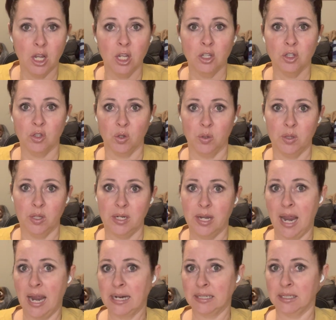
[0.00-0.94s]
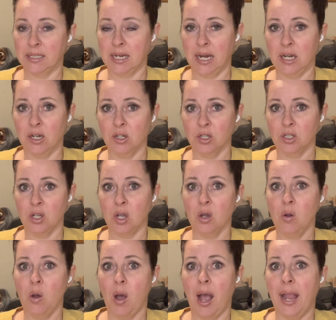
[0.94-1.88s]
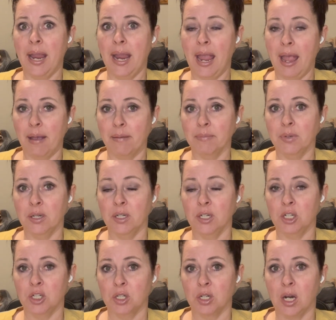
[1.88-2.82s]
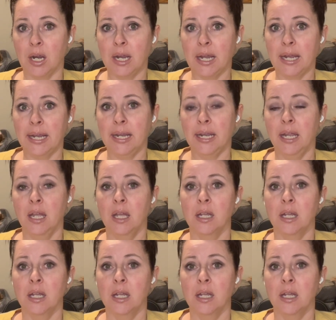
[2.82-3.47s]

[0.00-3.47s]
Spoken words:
So in the next day or so, I am gonna try